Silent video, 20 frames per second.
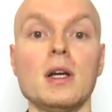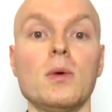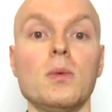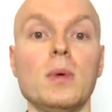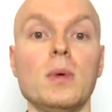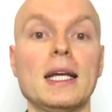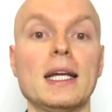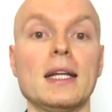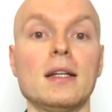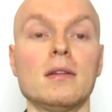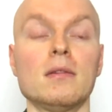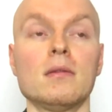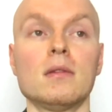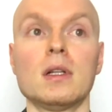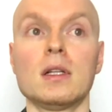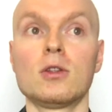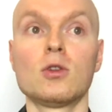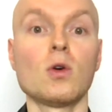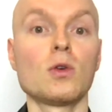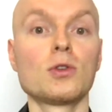We
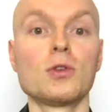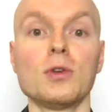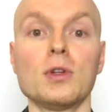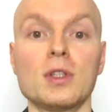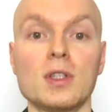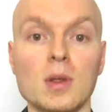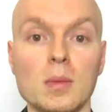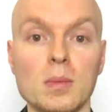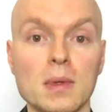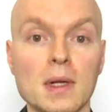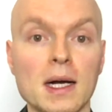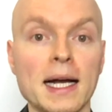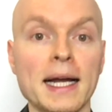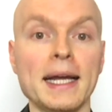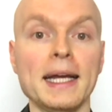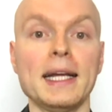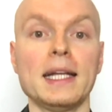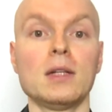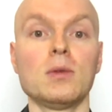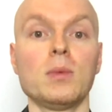can talk to your supplier
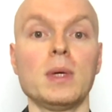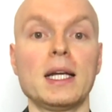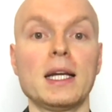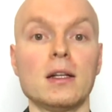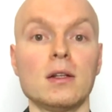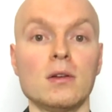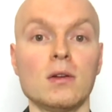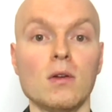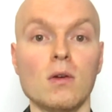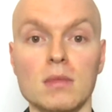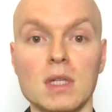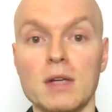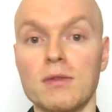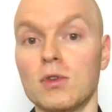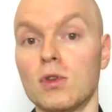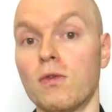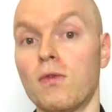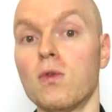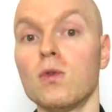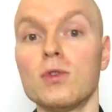and we can give you
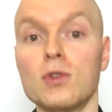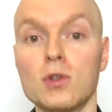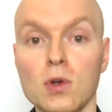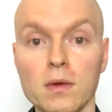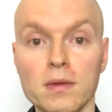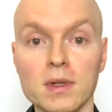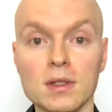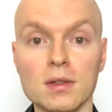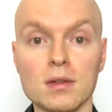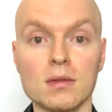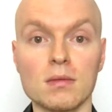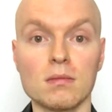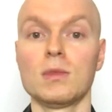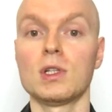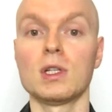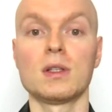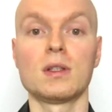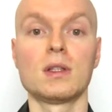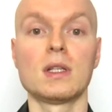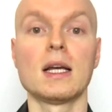the full service.
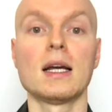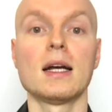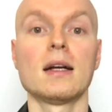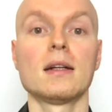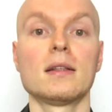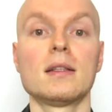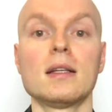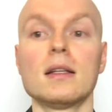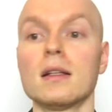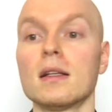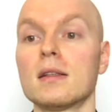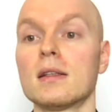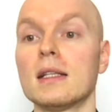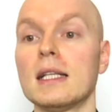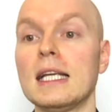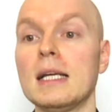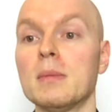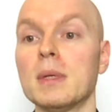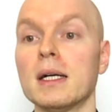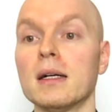Just send us an
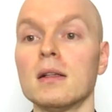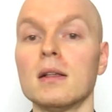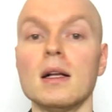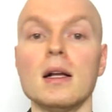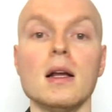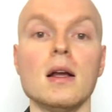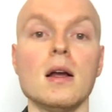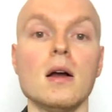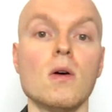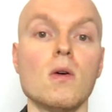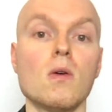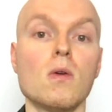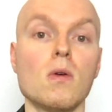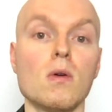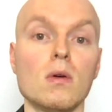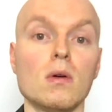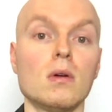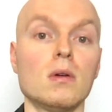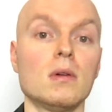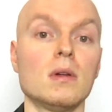email
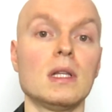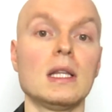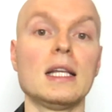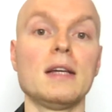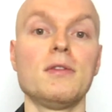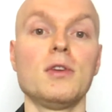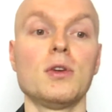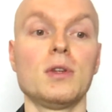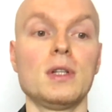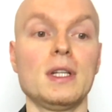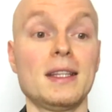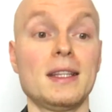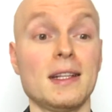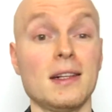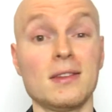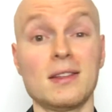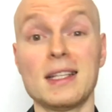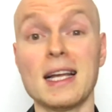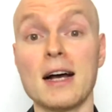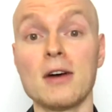or leave your
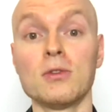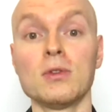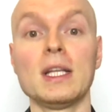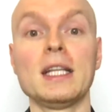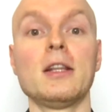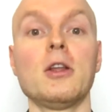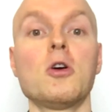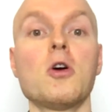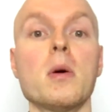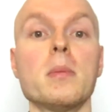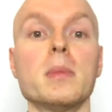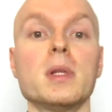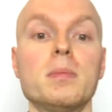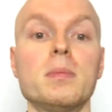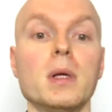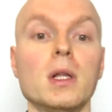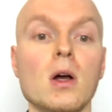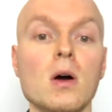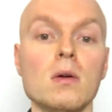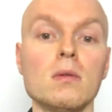details down in the comments
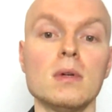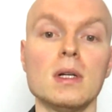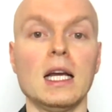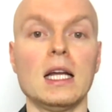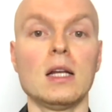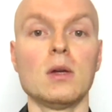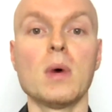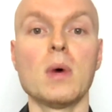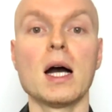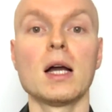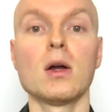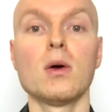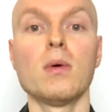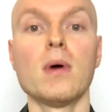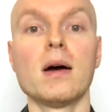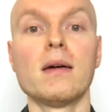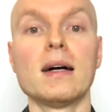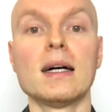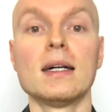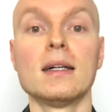below, and one of
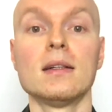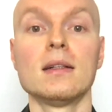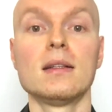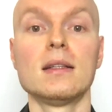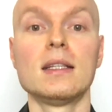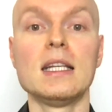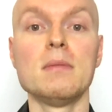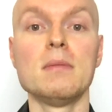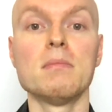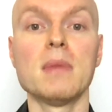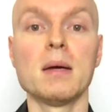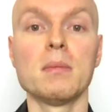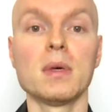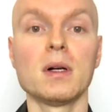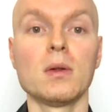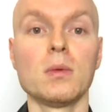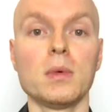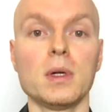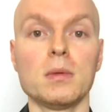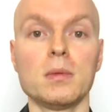our team
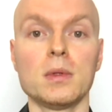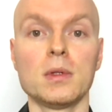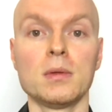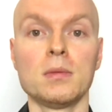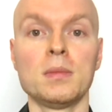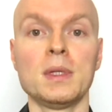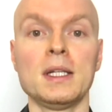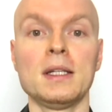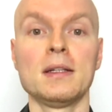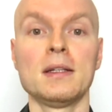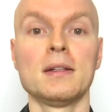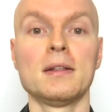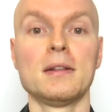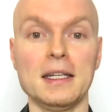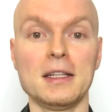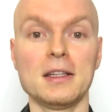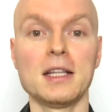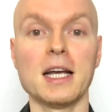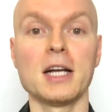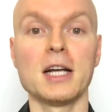members will be
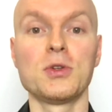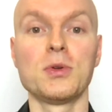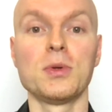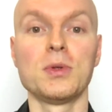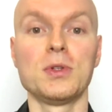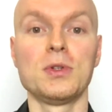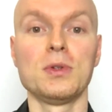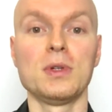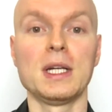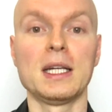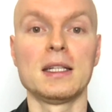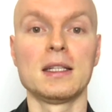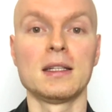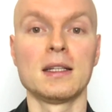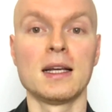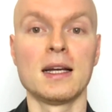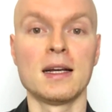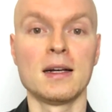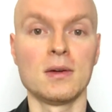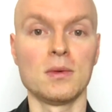in touch with you and
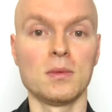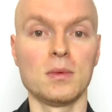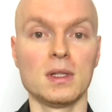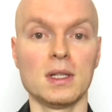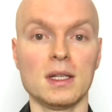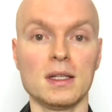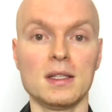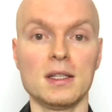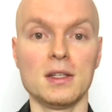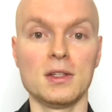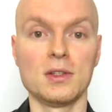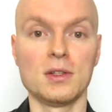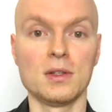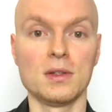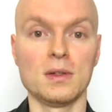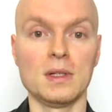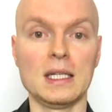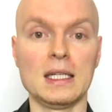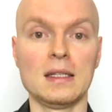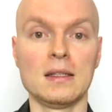will assist
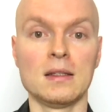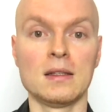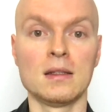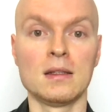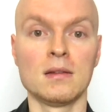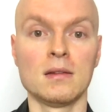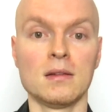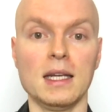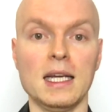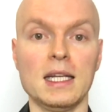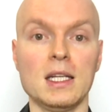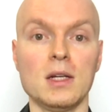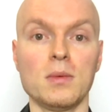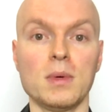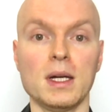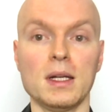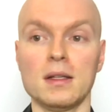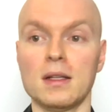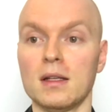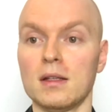you in any
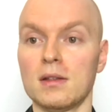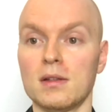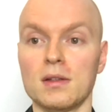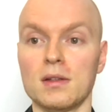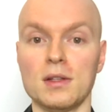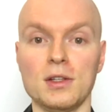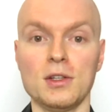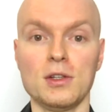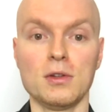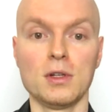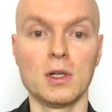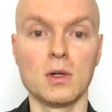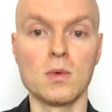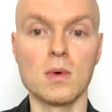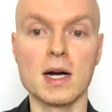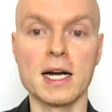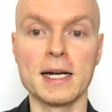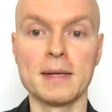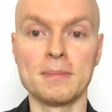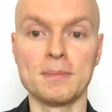way that you
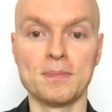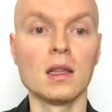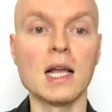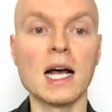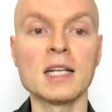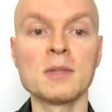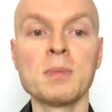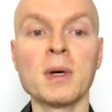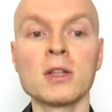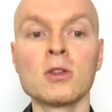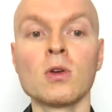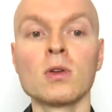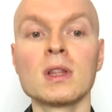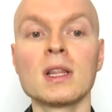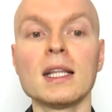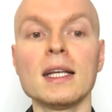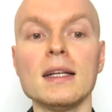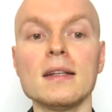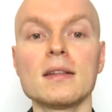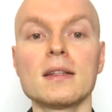require. Last but not
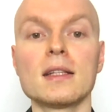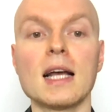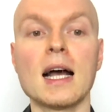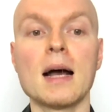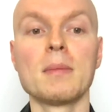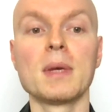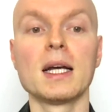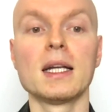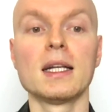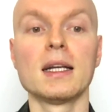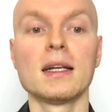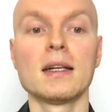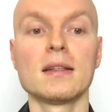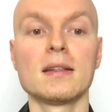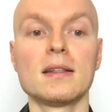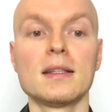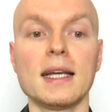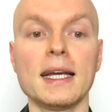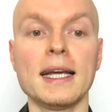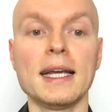least, I'm gonna
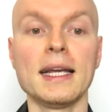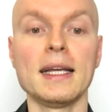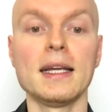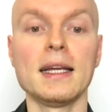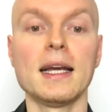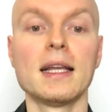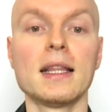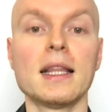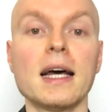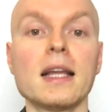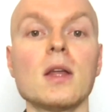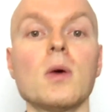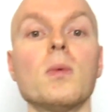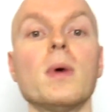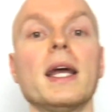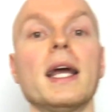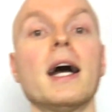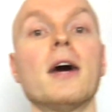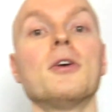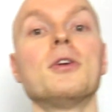say another
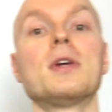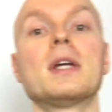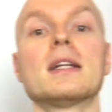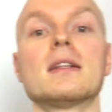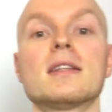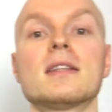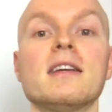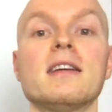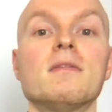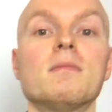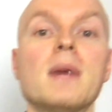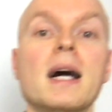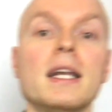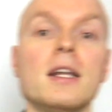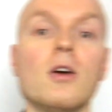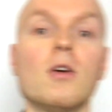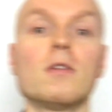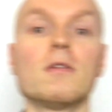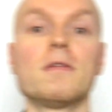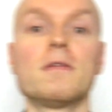way how you can save
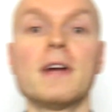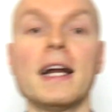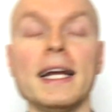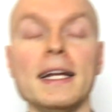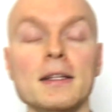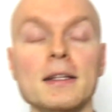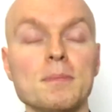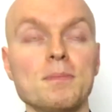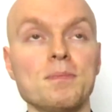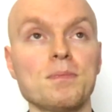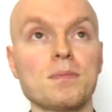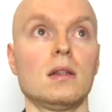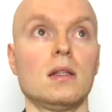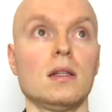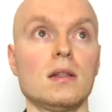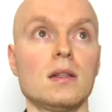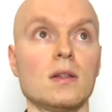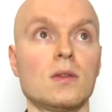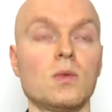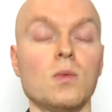money on freight.
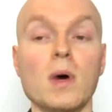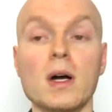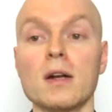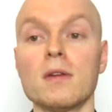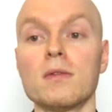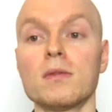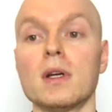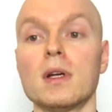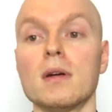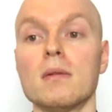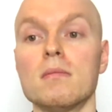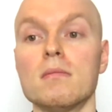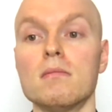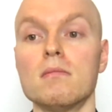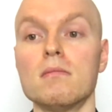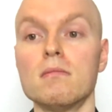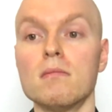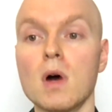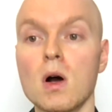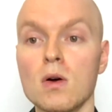This is one of the
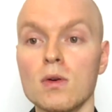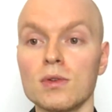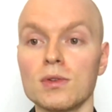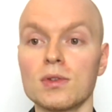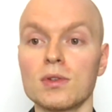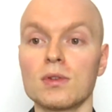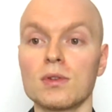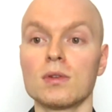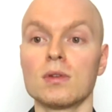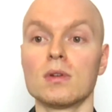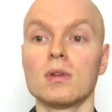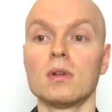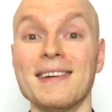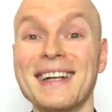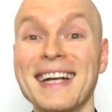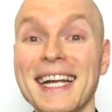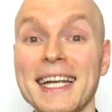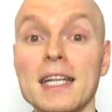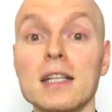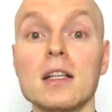most
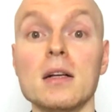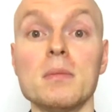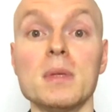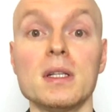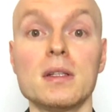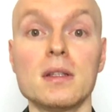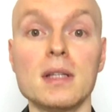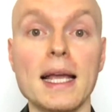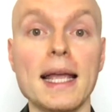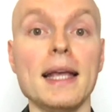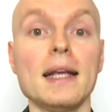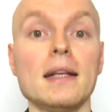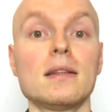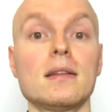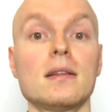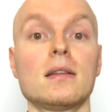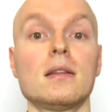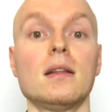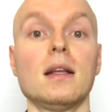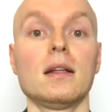regular
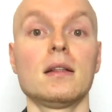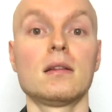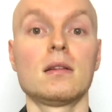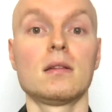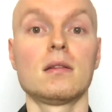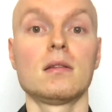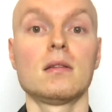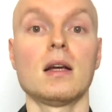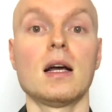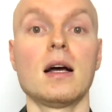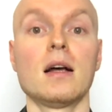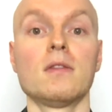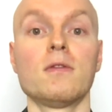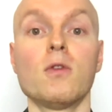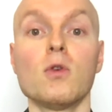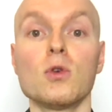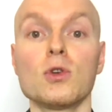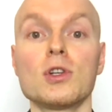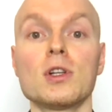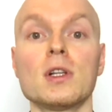mistakes that
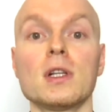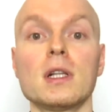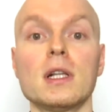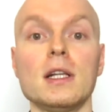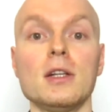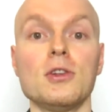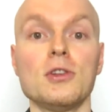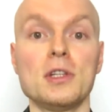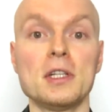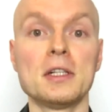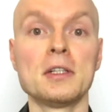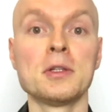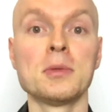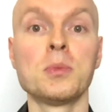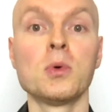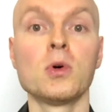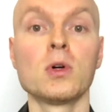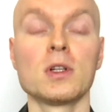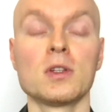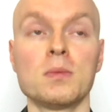unfortunately New Zealand
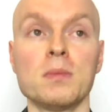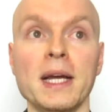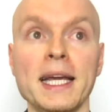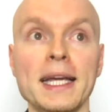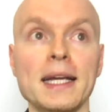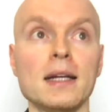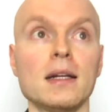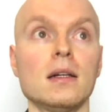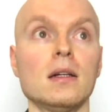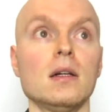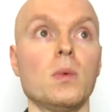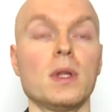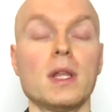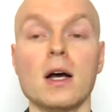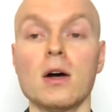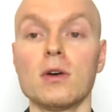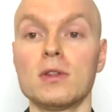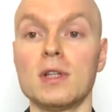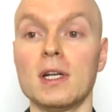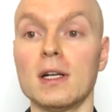importers make
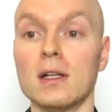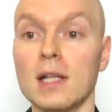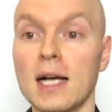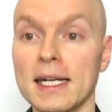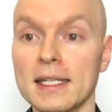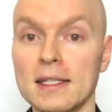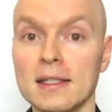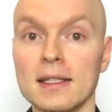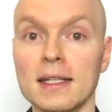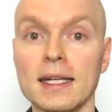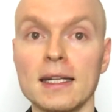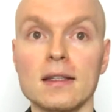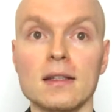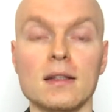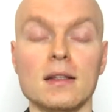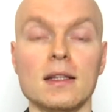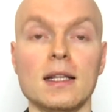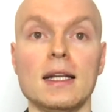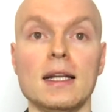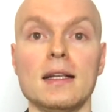without realizing
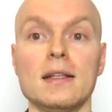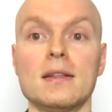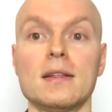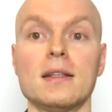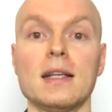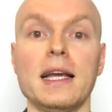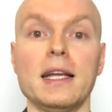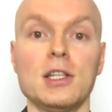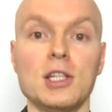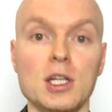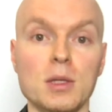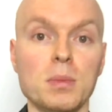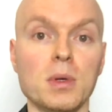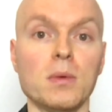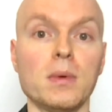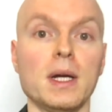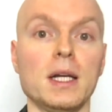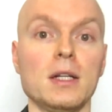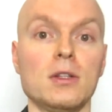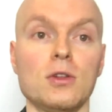that there is a
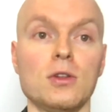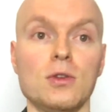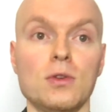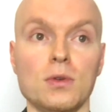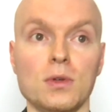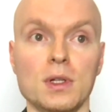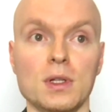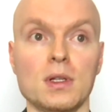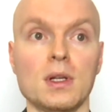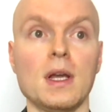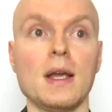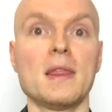cheaper way to do it.